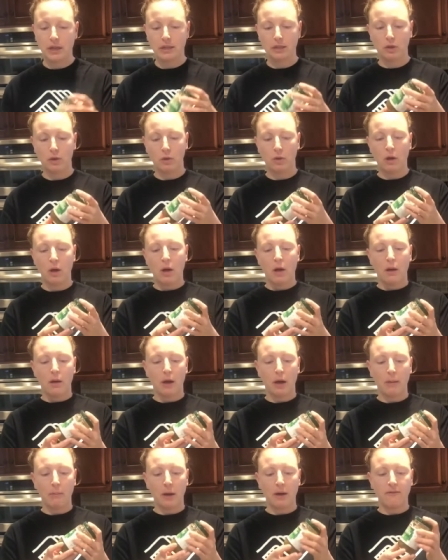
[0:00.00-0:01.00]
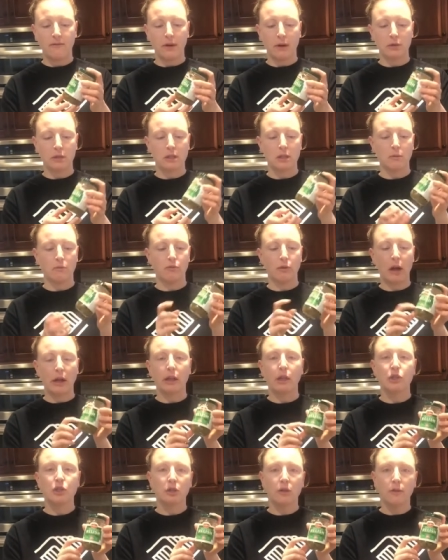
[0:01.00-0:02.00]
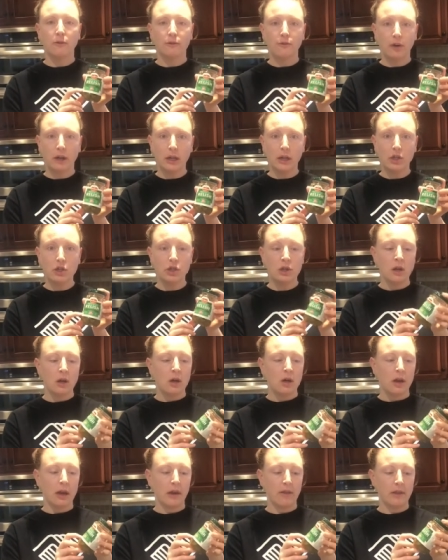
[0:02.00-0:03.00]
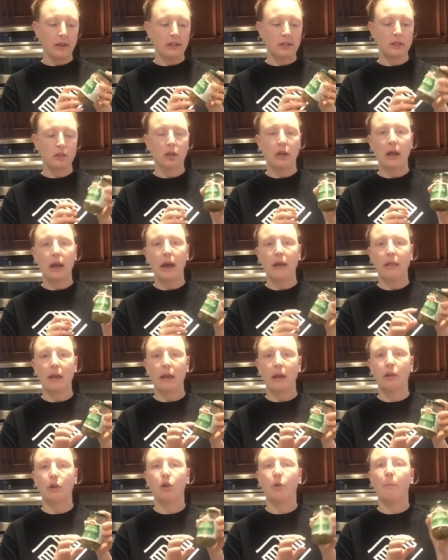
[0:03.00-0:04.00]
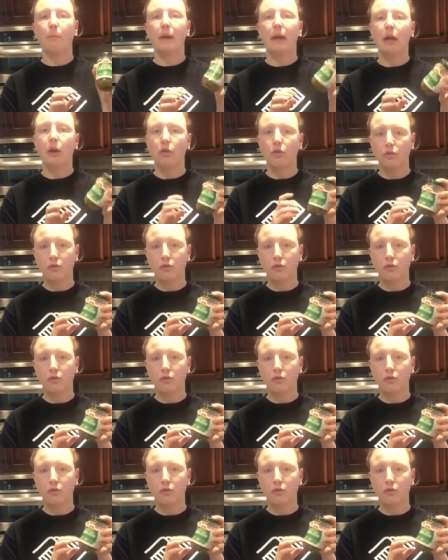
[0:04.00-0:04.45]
So I found some relish in the fridge, and this is gonna add like a little pickled